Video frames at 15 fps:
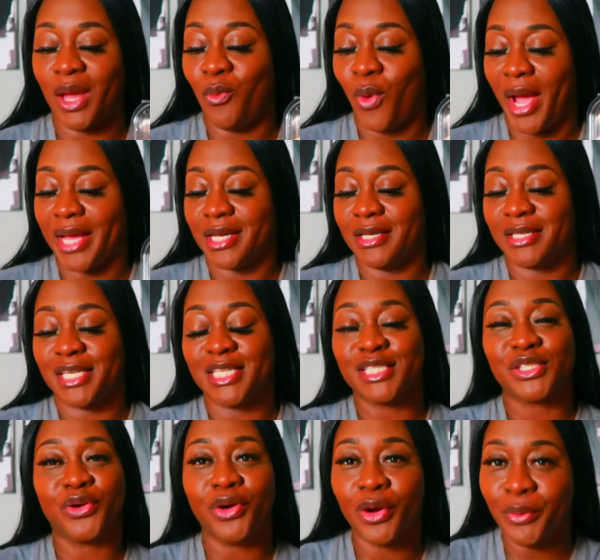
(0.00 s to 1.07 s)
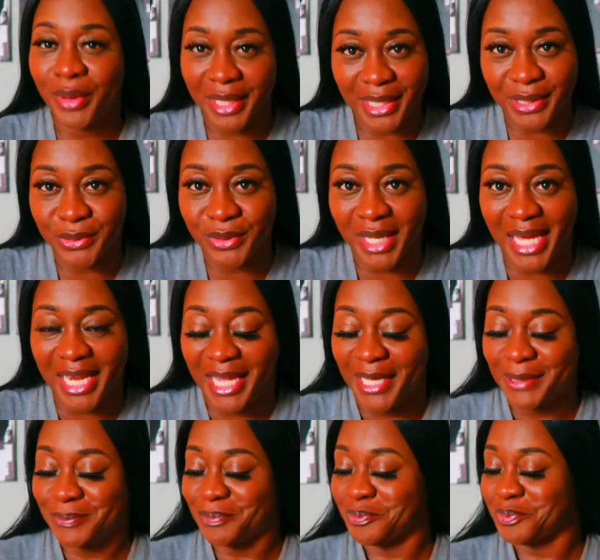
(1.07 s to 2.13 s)
and white cookies girl where they do that
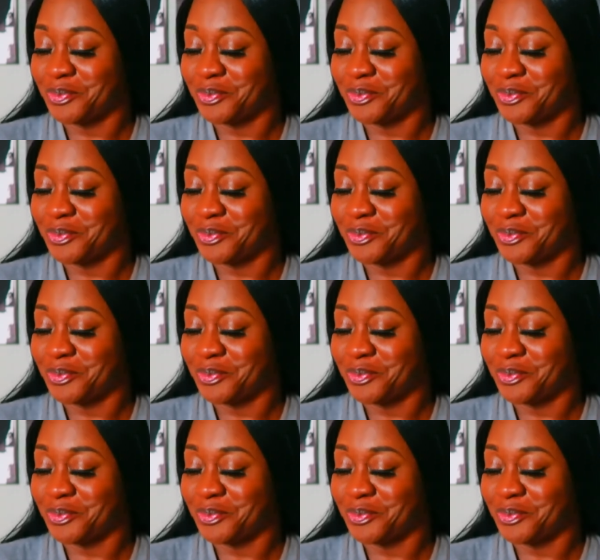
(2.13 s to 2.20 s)
at